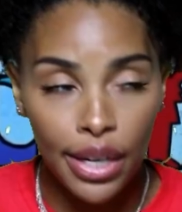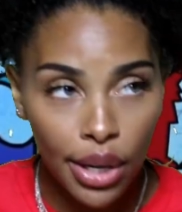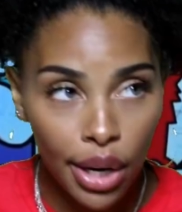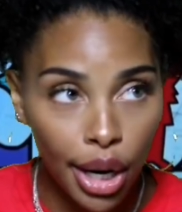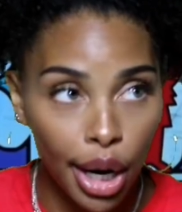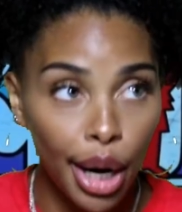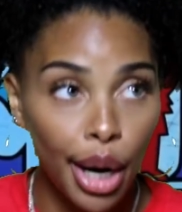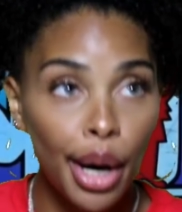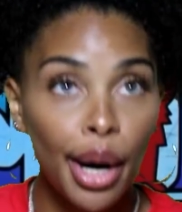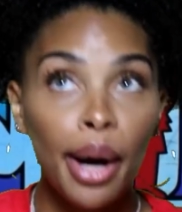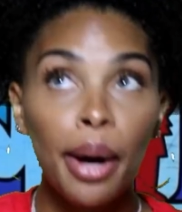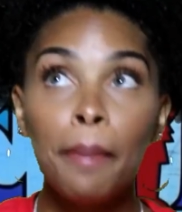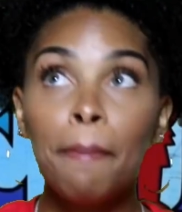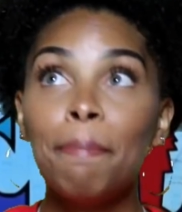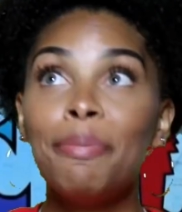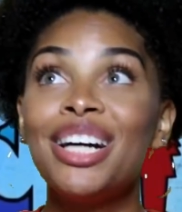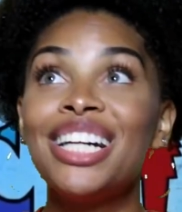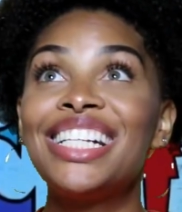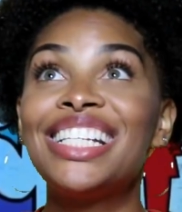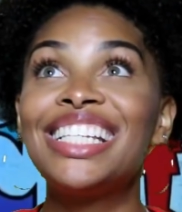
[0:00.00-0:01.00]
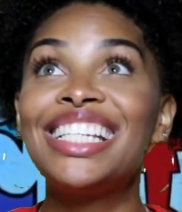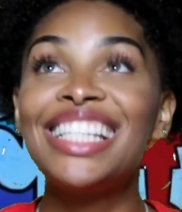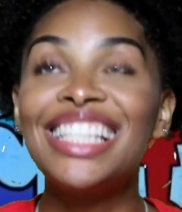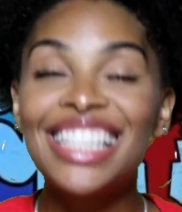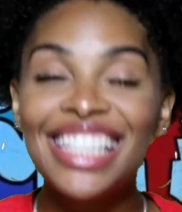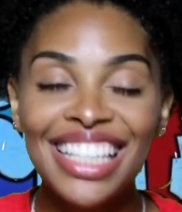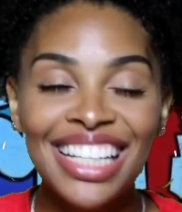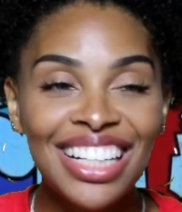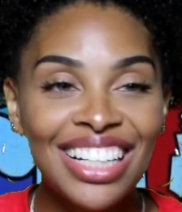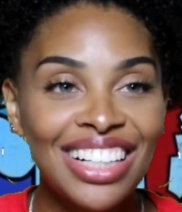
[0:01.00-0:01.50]
her, but
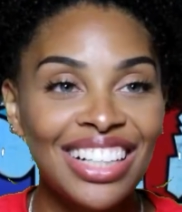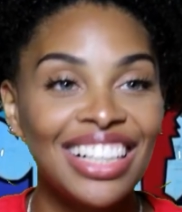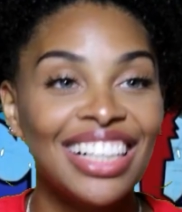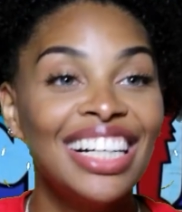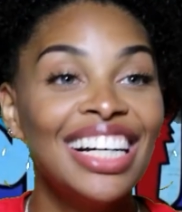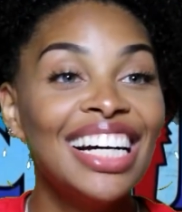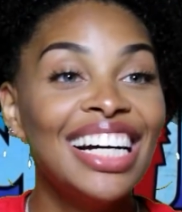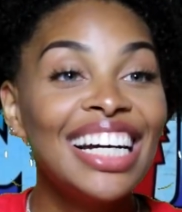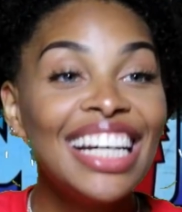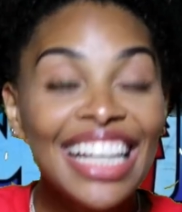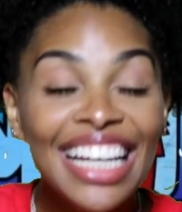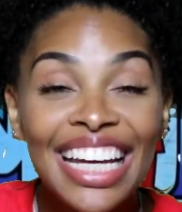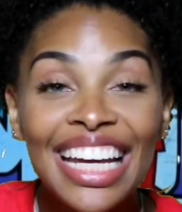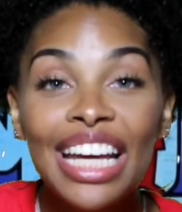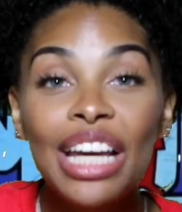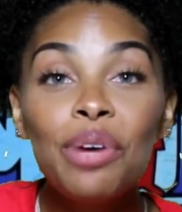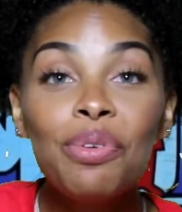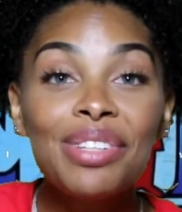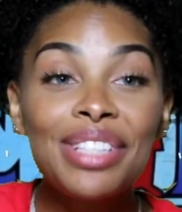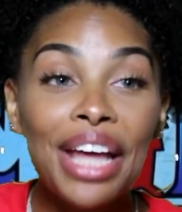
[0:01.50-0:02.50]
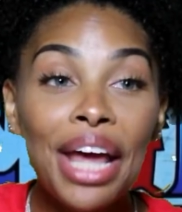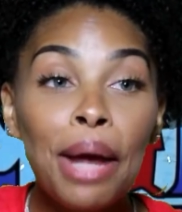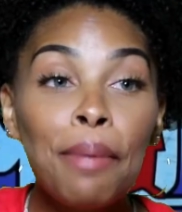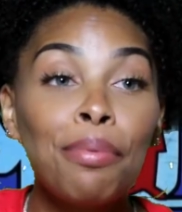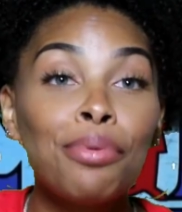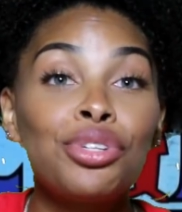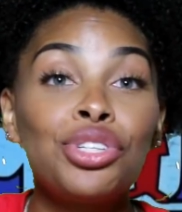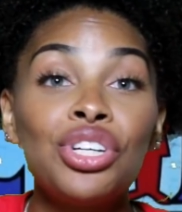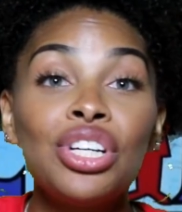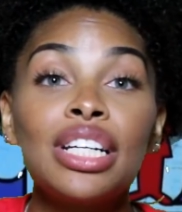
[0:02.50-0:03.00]
still, he was
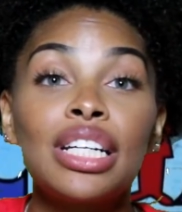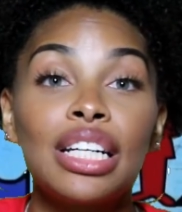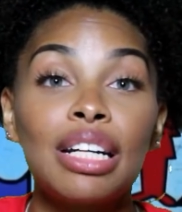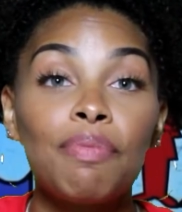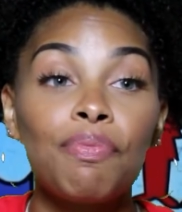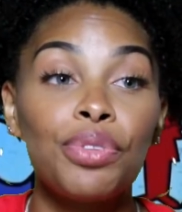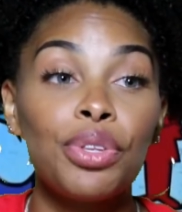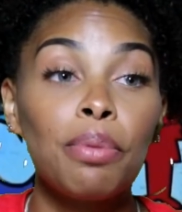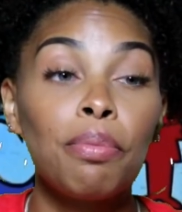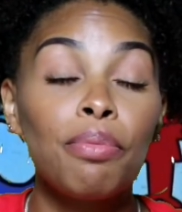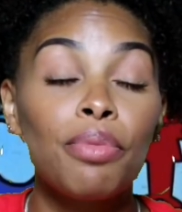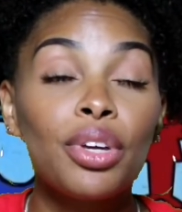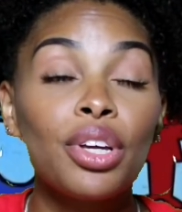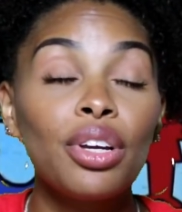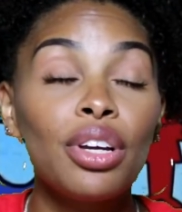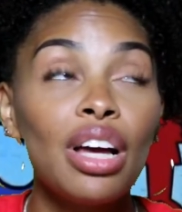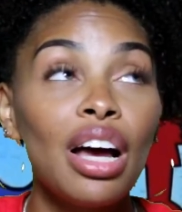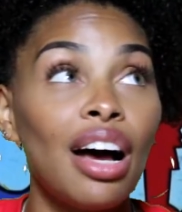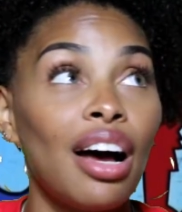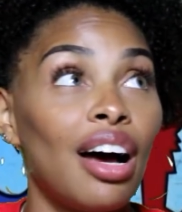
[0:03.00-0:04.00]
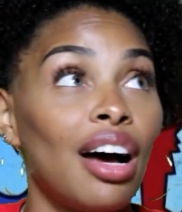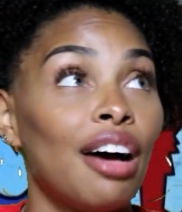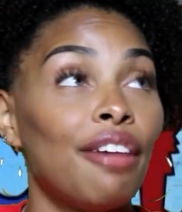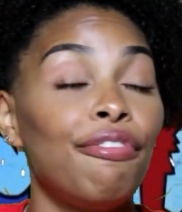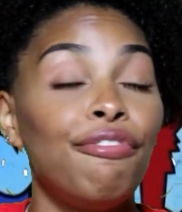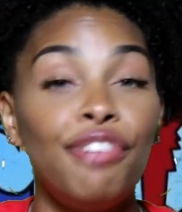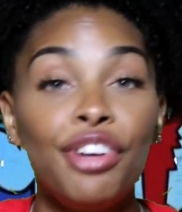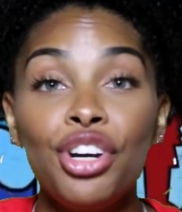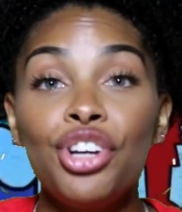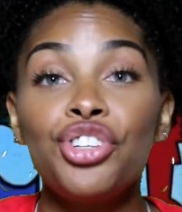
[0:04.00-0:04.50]
able to
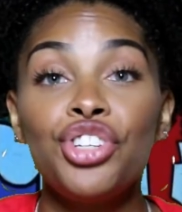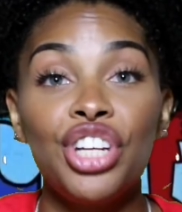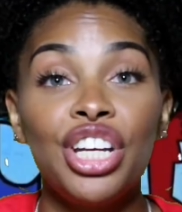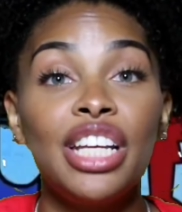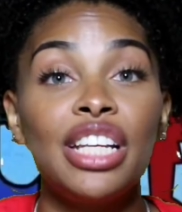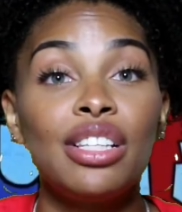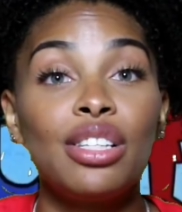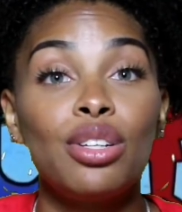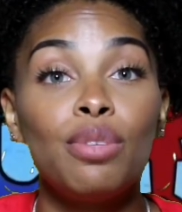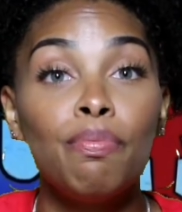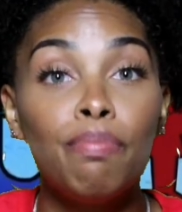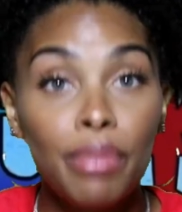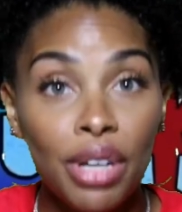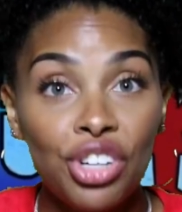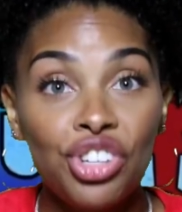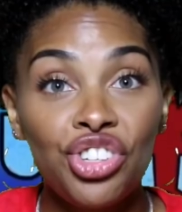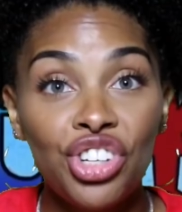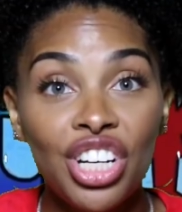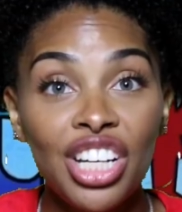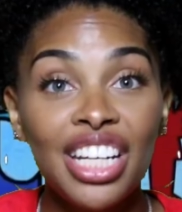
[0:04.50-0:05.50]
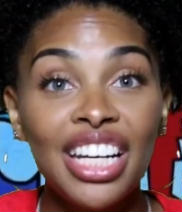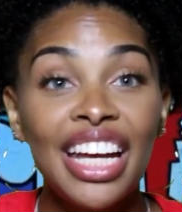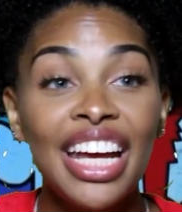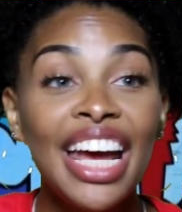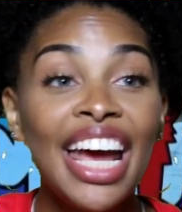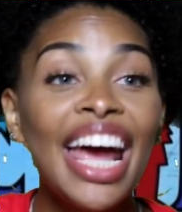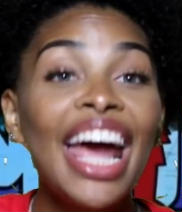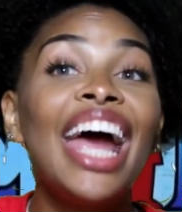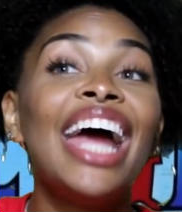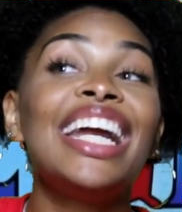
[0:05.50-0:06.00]
finish his mission,
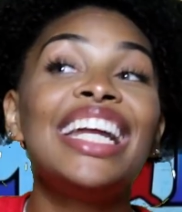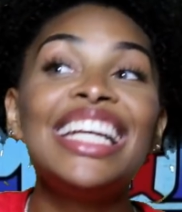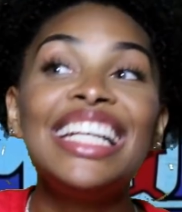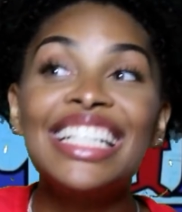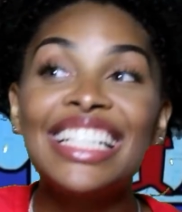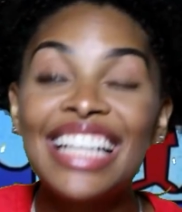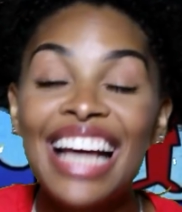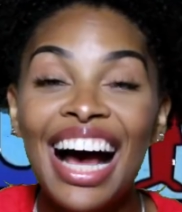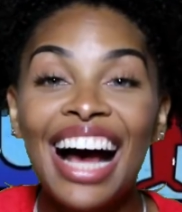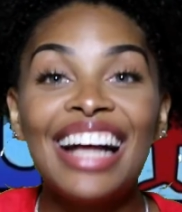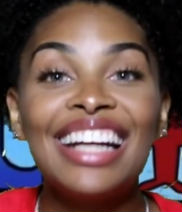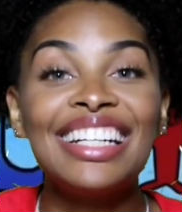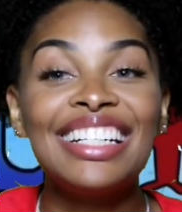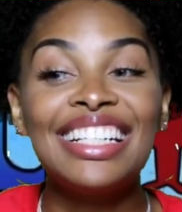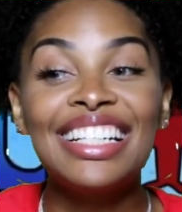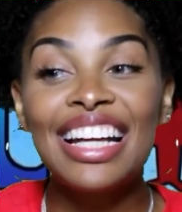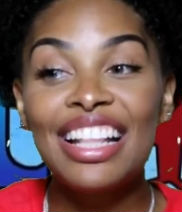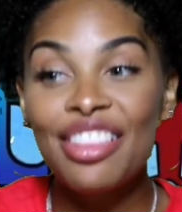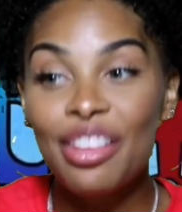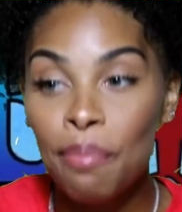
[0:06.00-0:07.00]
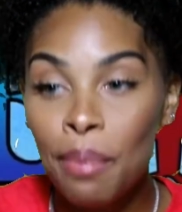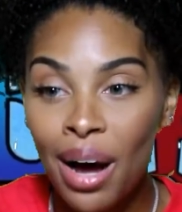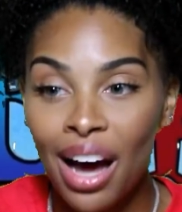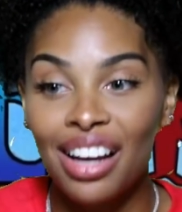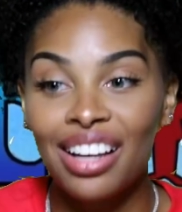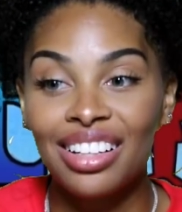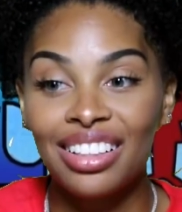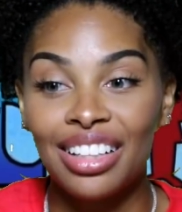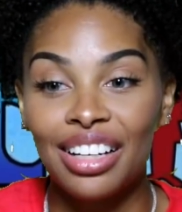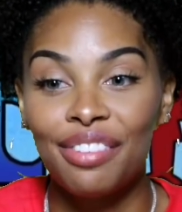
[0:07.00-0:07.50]
and he's gotten the
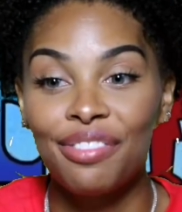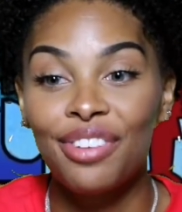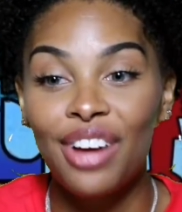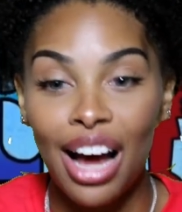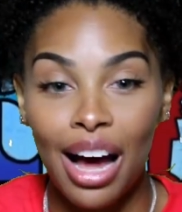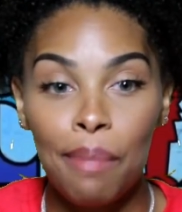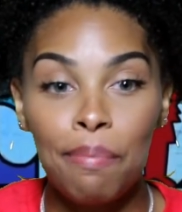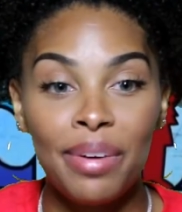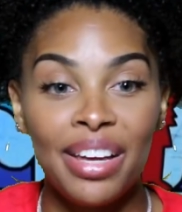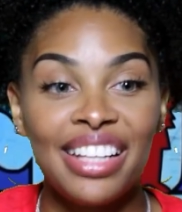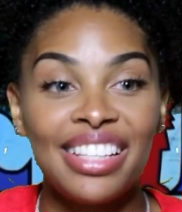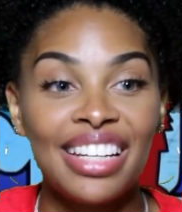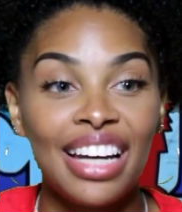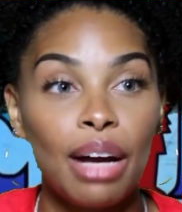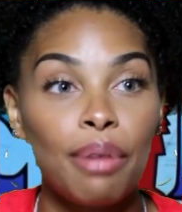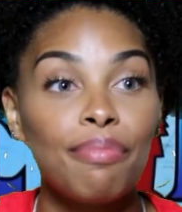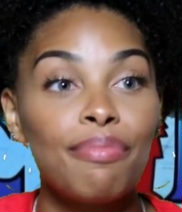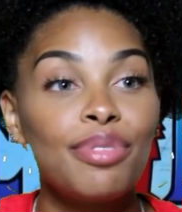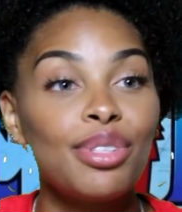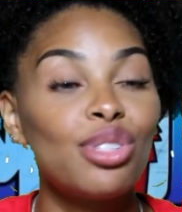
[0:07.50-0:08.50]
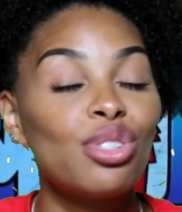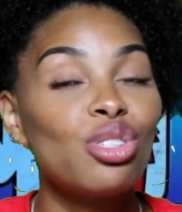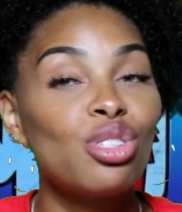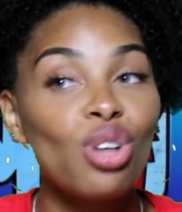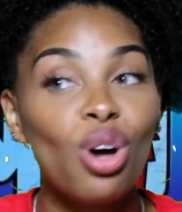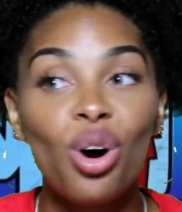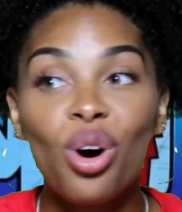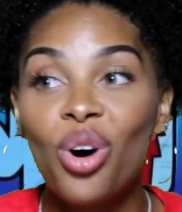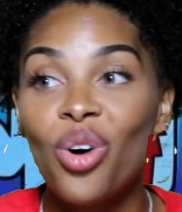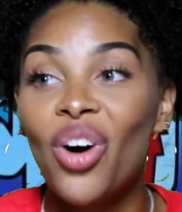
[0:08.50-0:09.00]
poneglyph copies, and I'm
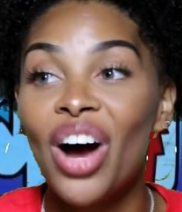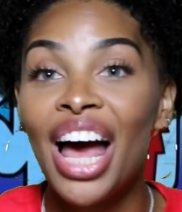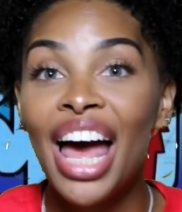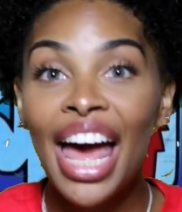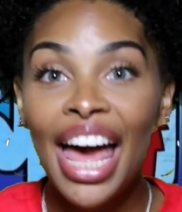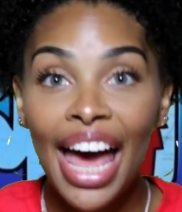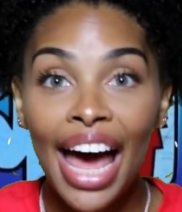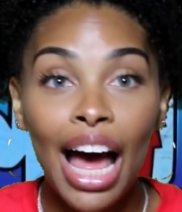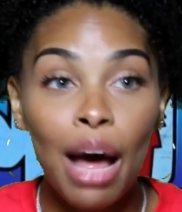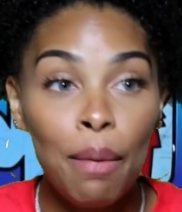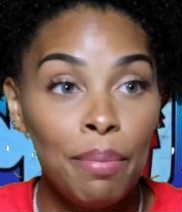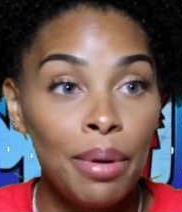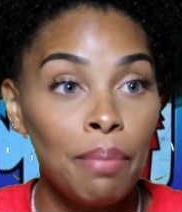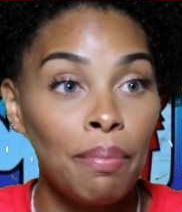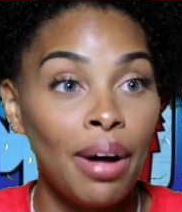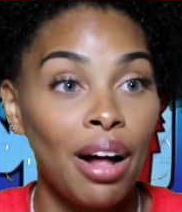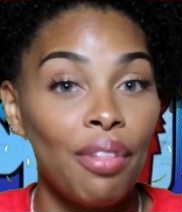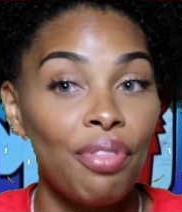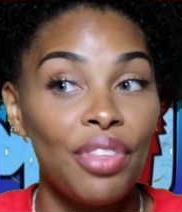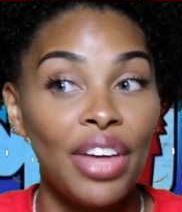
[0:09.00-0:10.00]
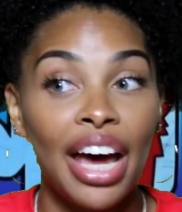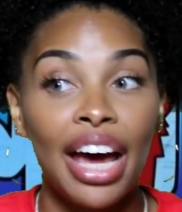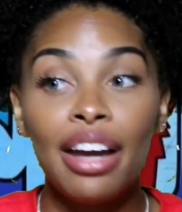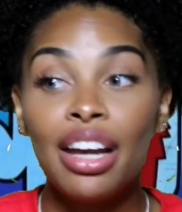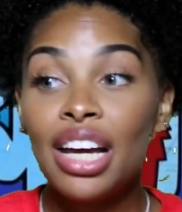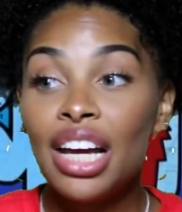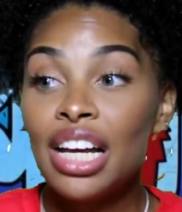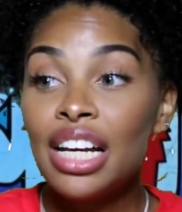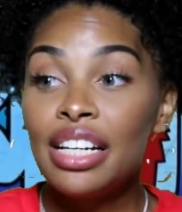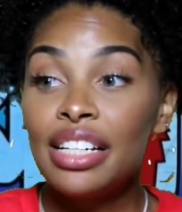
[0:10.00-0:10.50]
so happy about that.
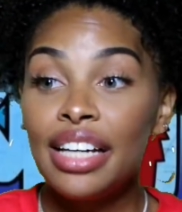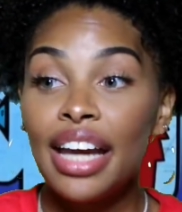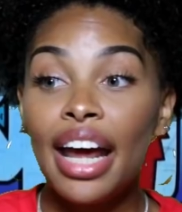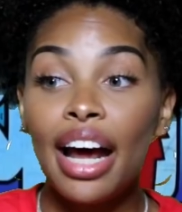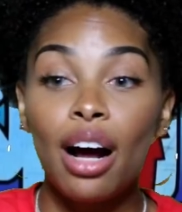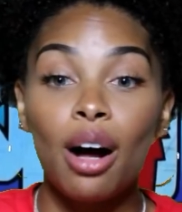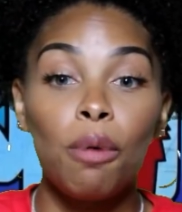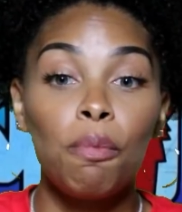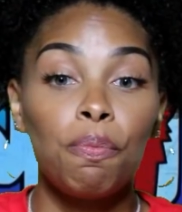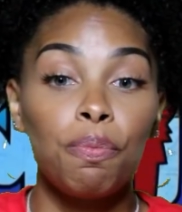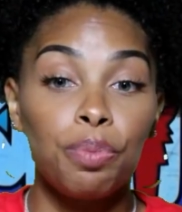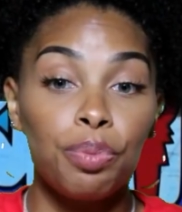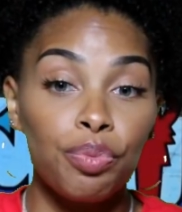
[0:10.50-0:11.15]
Now,